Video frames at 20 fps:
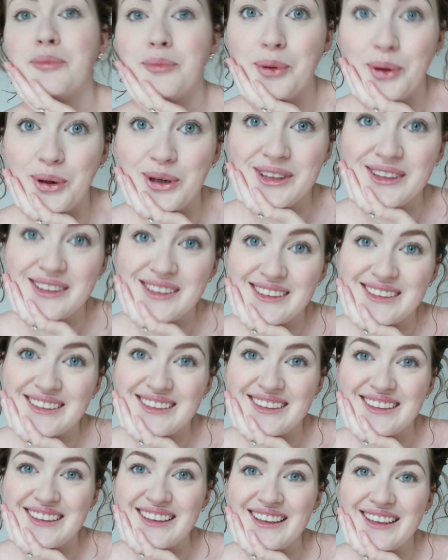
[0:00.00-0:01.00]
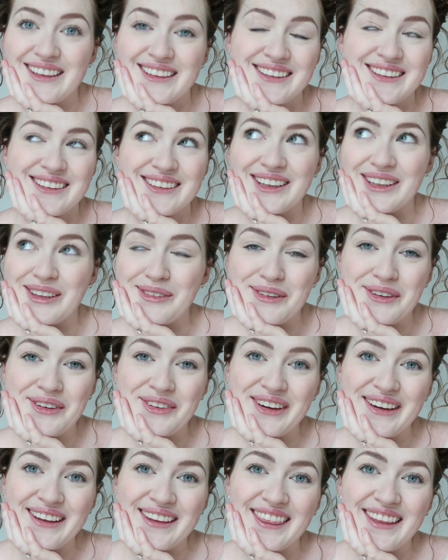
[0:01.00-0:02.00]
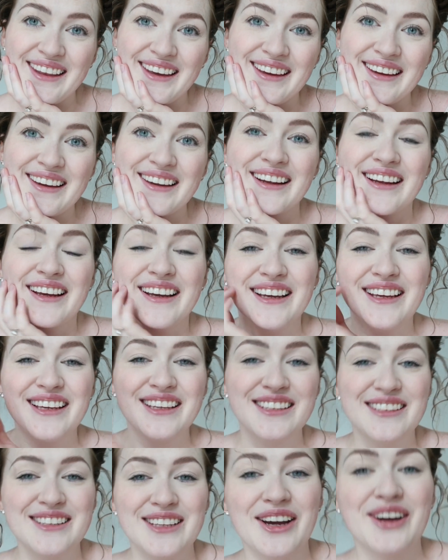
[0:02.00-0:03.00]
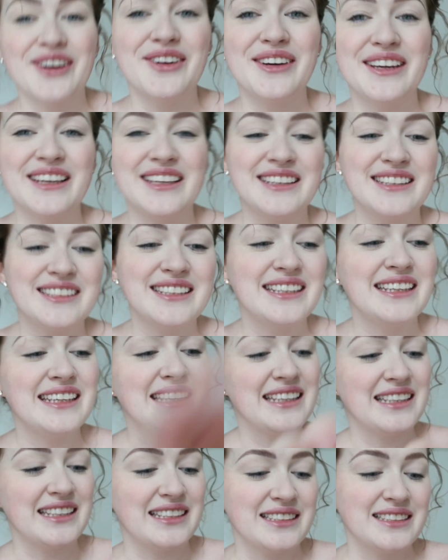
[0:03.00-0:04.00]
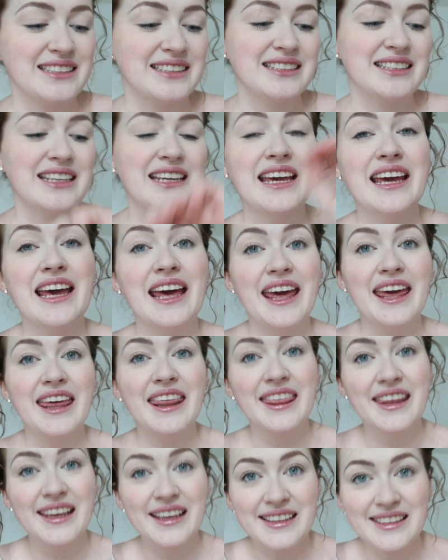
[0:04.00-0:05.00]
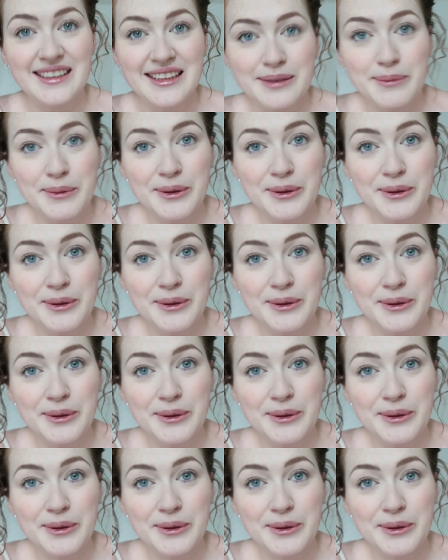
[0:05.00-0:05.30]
but it's gonna be worth it. So it is 8:30 in the